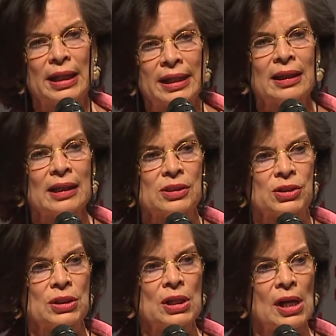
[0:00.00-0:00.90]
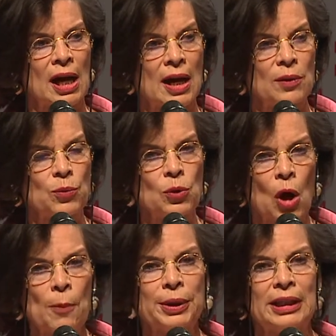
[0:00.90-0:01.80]
English
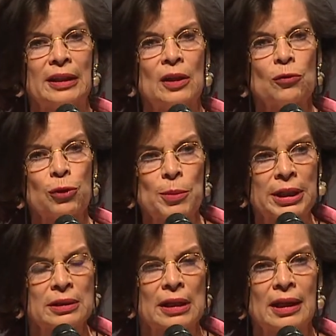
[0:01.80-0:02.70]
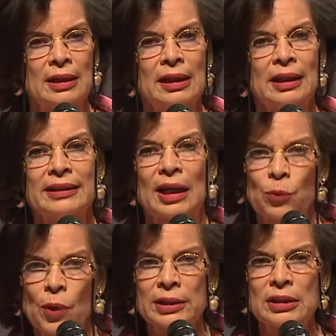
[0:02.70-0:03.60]
company from India, that
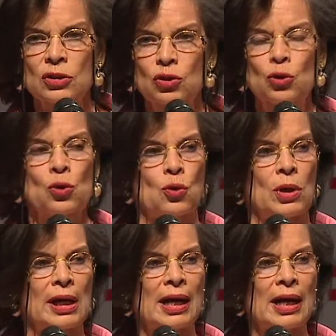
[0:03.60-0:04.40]
wanted to